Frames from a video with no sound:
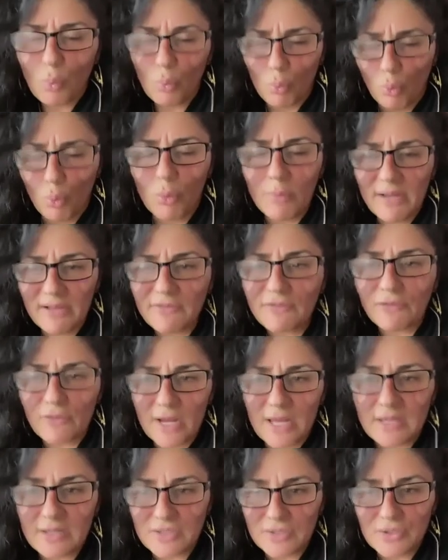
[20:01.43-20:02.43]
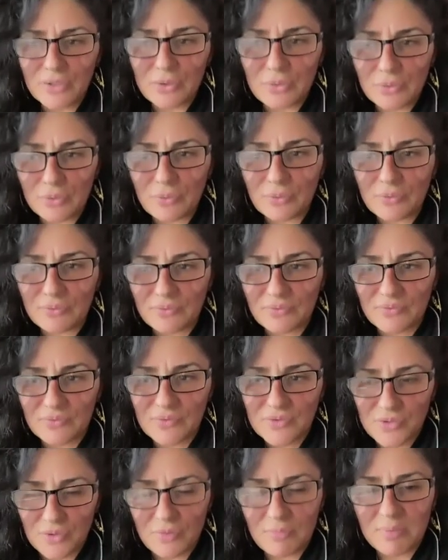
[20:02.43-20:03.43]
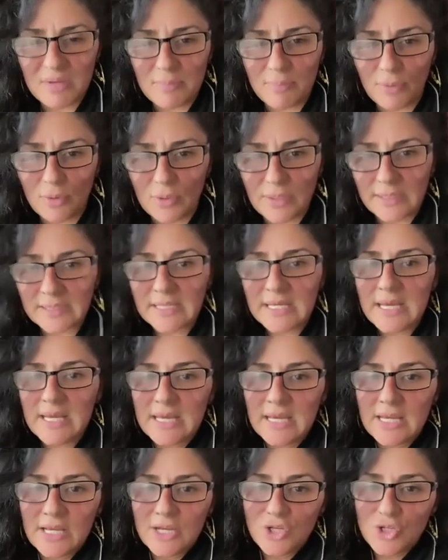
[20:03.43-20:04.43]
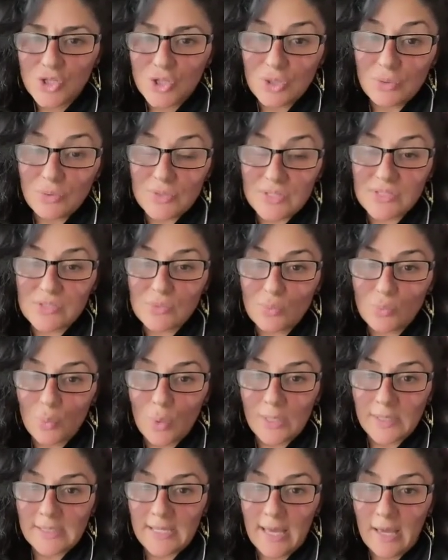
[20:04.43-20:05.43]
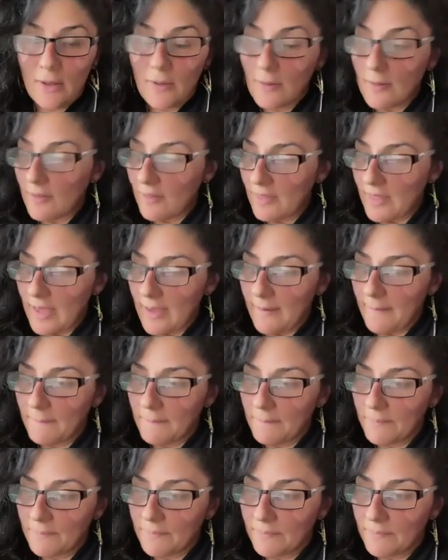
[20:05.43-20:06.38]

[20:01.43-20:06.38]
Well, my friend knew certain people, and she knew this one gal that